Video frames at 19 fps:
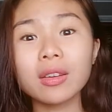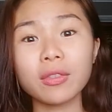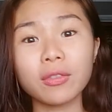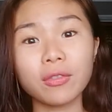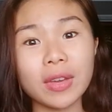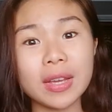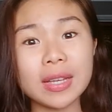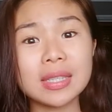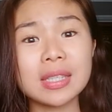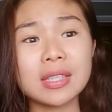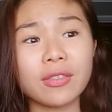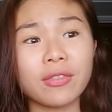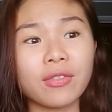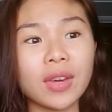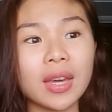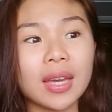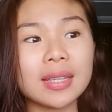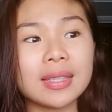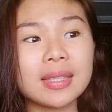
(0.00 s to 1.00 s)
face to
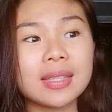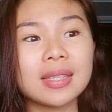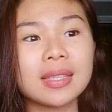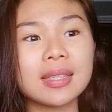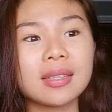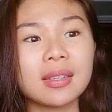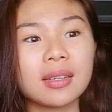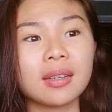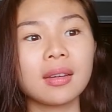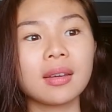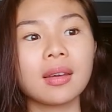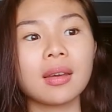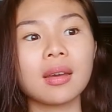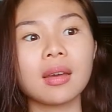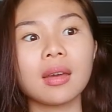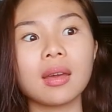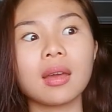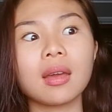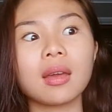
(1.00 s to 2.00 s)
face,
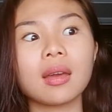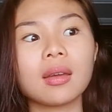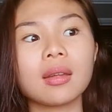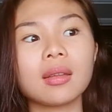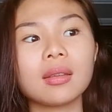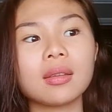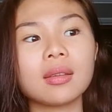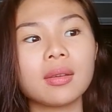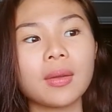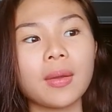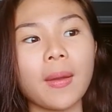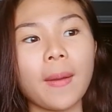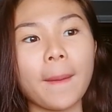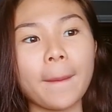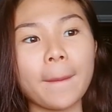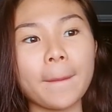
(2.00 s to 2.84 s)
and